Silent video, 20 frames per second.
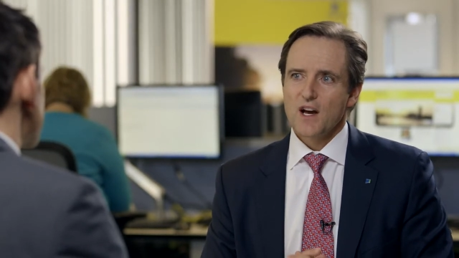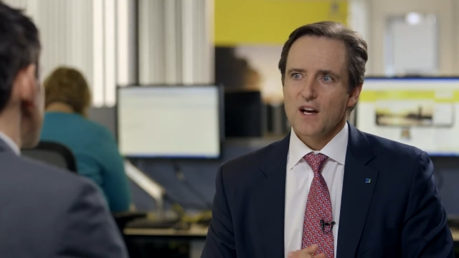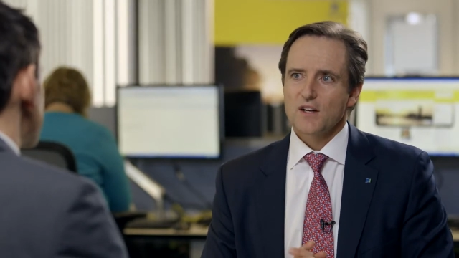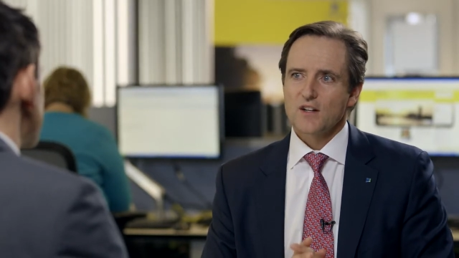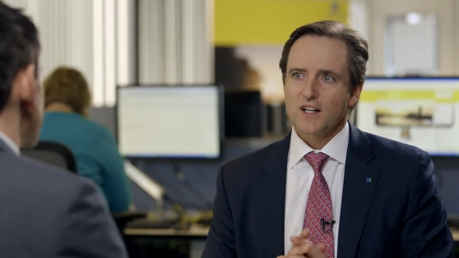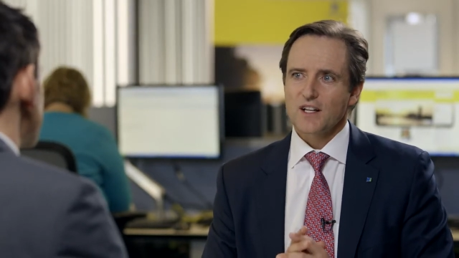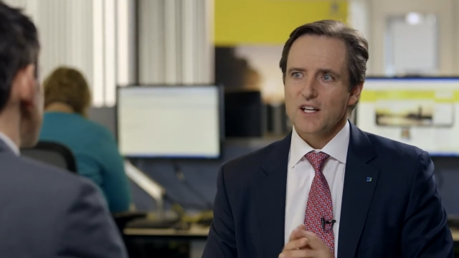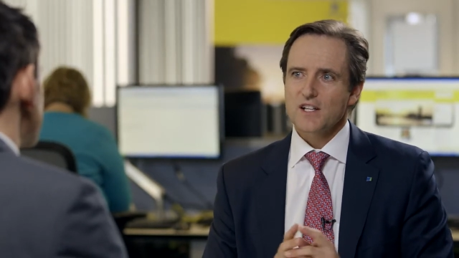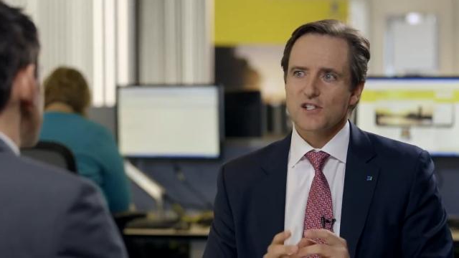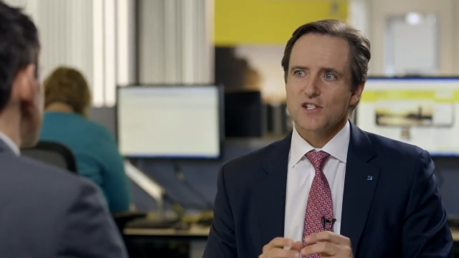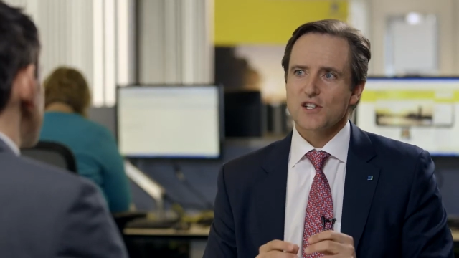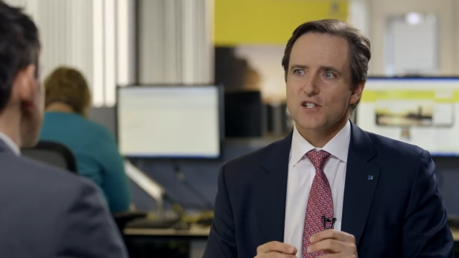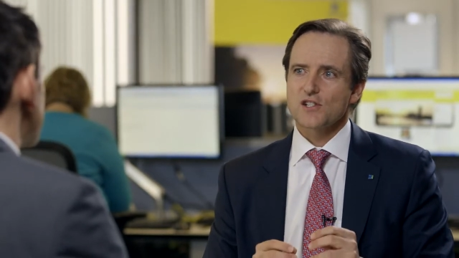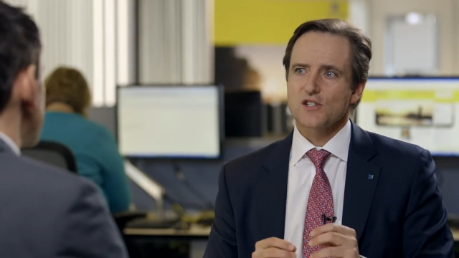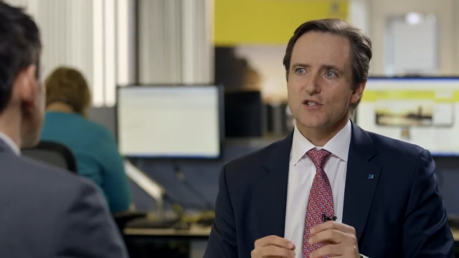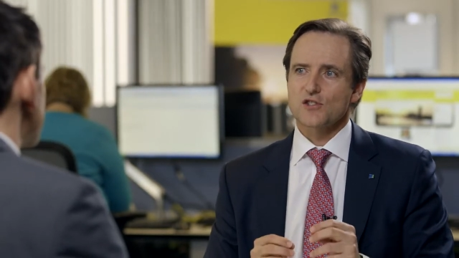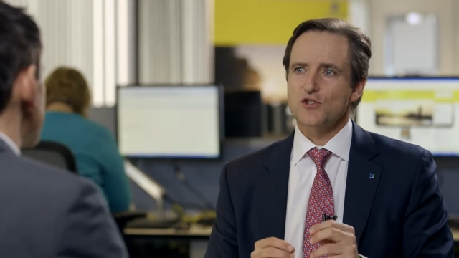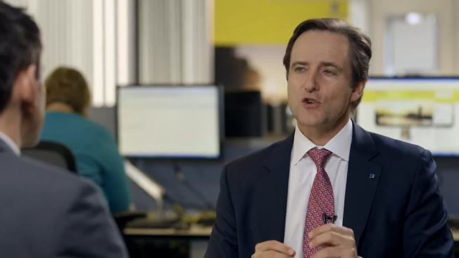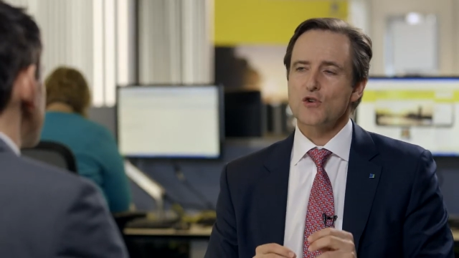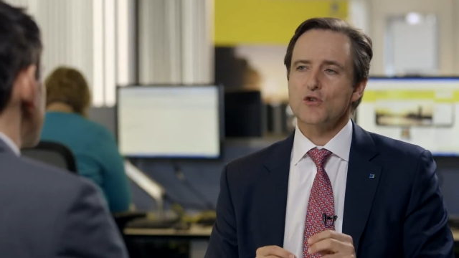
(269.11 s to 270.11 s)
And I guess this
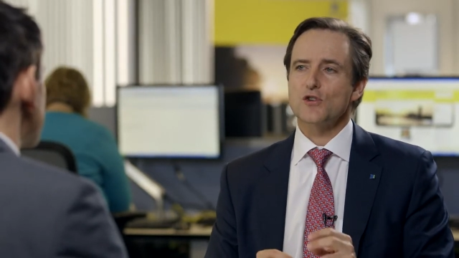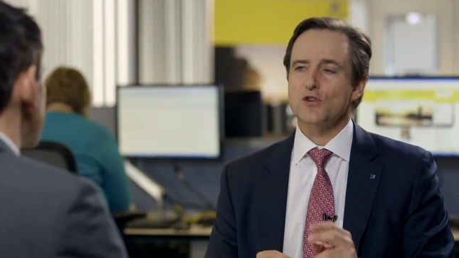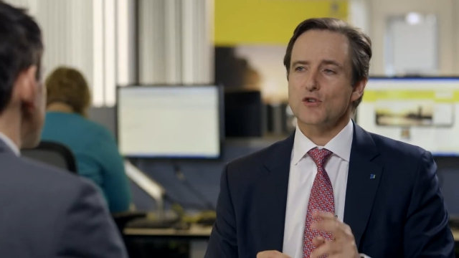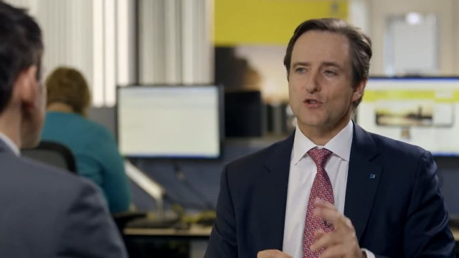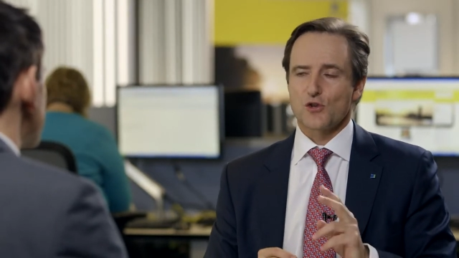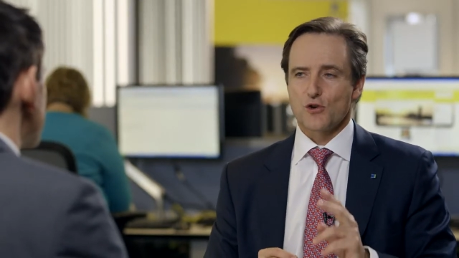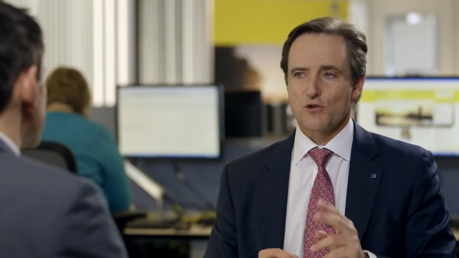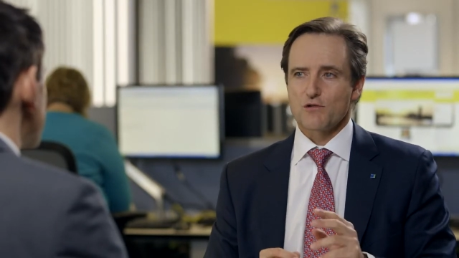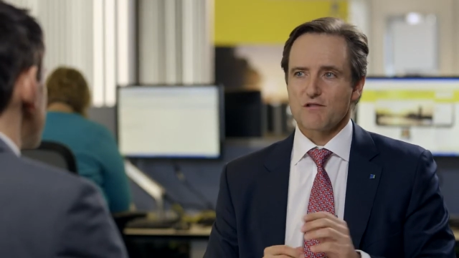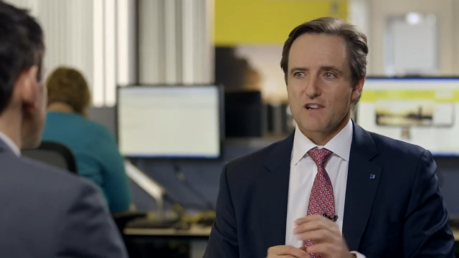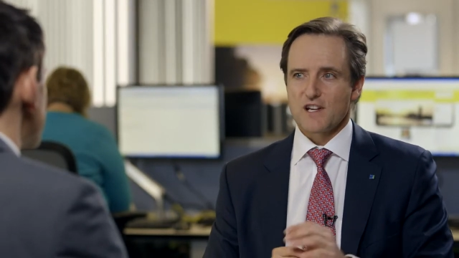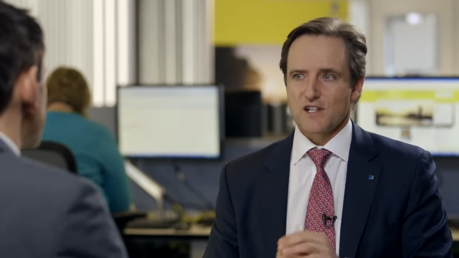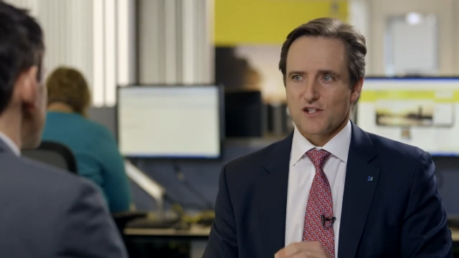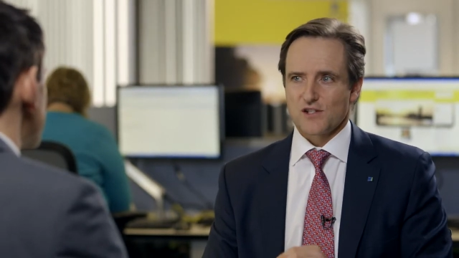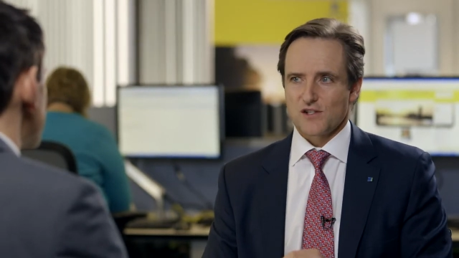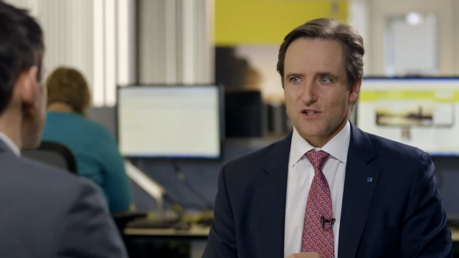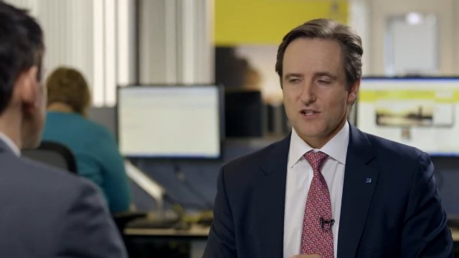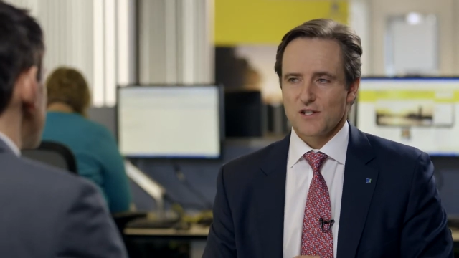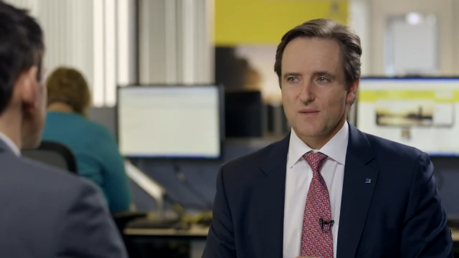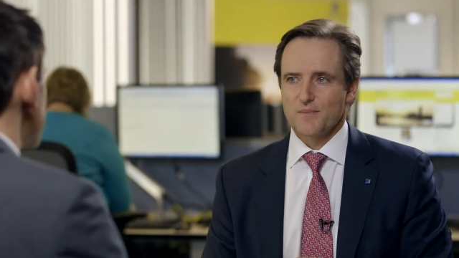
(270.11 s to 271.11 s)
is due to two
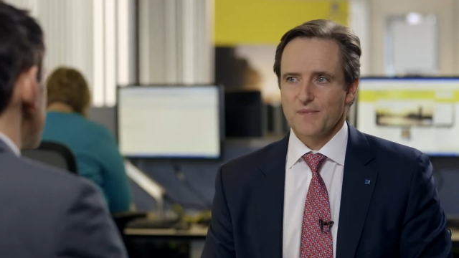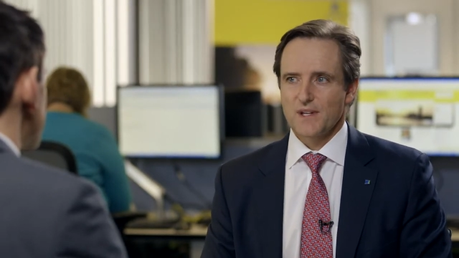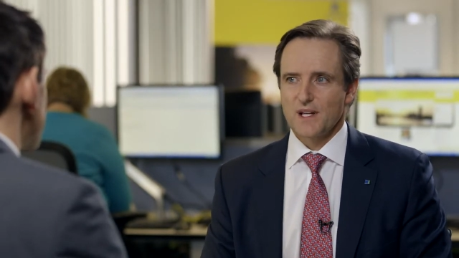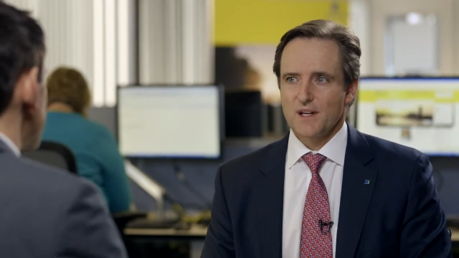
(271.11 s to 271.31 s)
reasons.